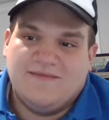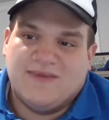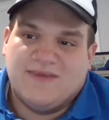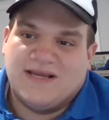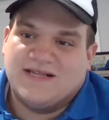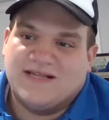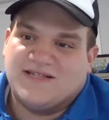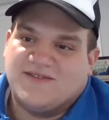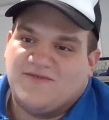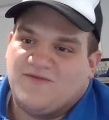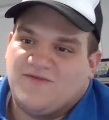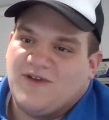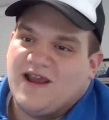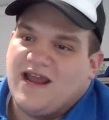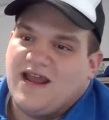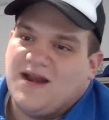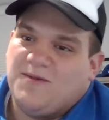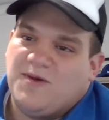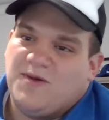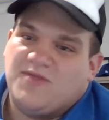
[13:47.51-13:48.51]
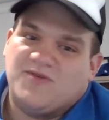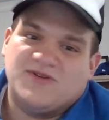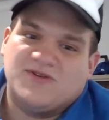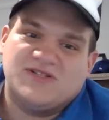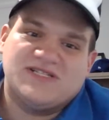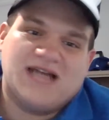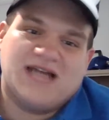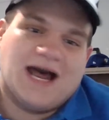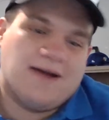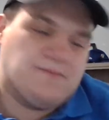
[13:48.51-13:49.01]
because of rain, whether
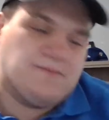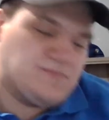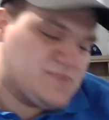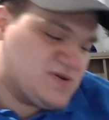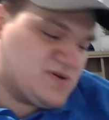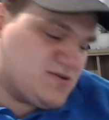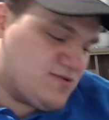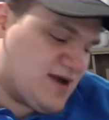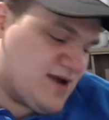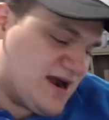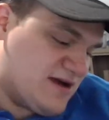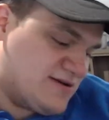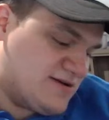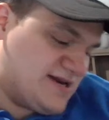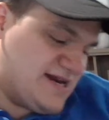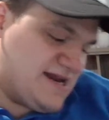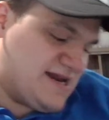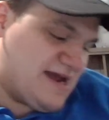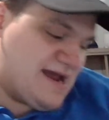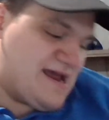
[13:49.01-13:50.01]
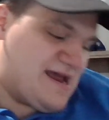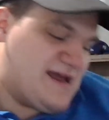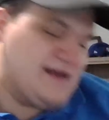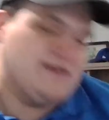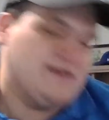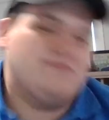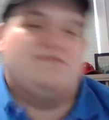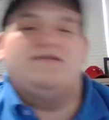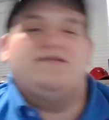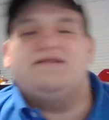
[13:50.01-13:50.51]
stopped grounded at